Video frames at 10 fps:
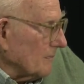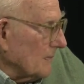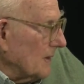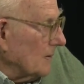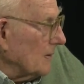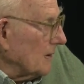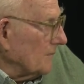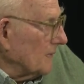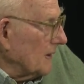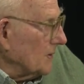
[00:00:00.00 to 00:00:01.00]
not only
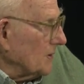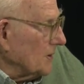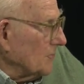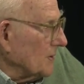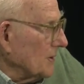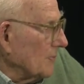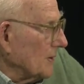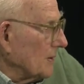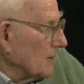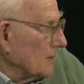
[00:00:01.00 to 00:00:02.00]
advantages, but some of
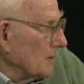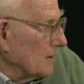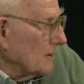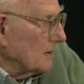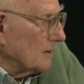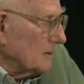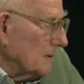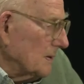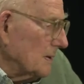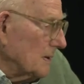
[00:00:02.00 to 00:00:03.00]
the uh,
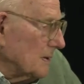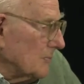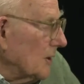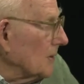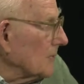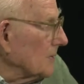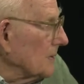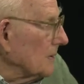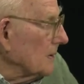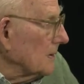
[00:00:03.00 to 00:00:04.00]
progress
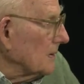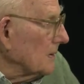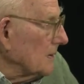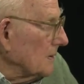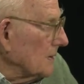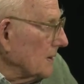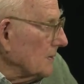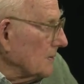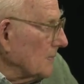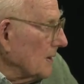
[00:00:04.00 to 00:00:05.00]
that the league
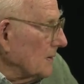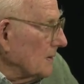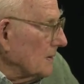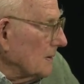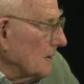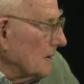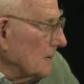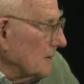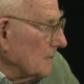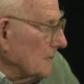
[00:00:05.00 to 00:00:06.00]
has made
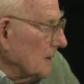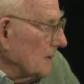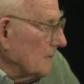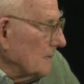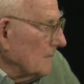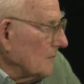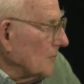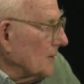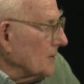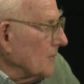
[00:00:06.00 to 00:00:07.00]
and
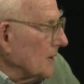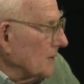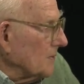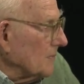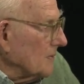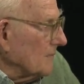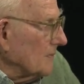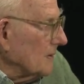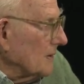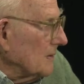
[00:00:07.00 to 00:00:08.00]
Vermont's made in terms of
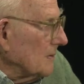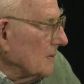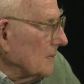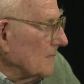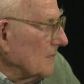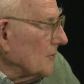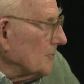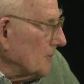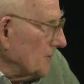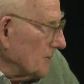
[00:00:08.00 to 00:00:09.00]
voter
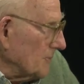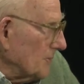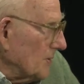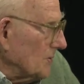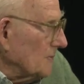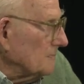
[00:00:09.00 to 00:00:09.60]
participation.